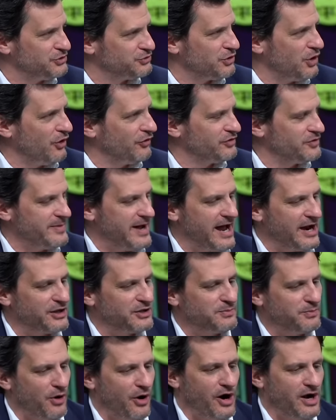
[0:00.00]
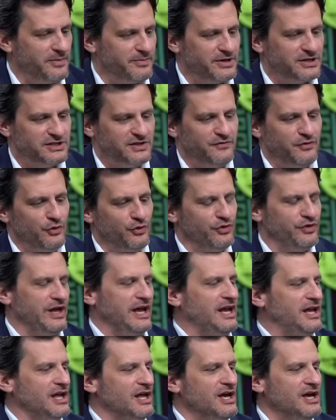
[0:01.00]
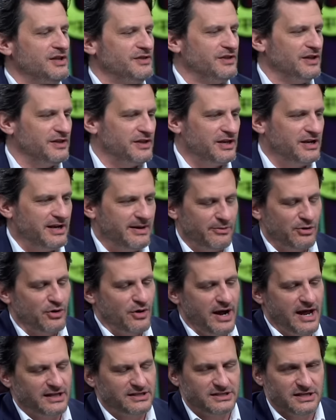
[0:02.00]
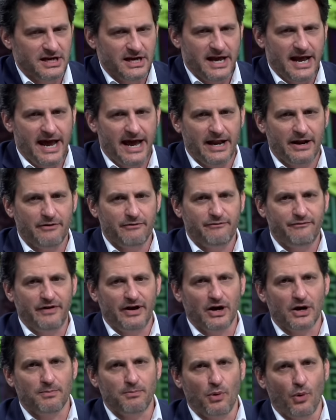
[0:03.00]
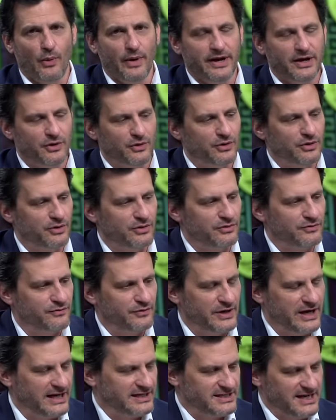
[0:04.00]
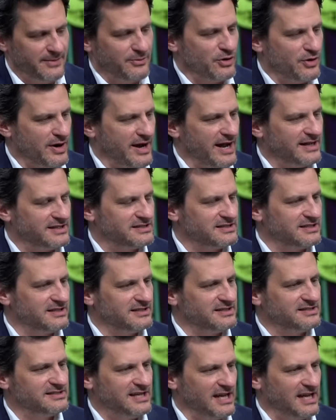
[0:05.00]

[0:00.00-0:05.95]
they're drove gone. them out of the party, because if you think that the Democrats had a fair point, or forget Democrats, that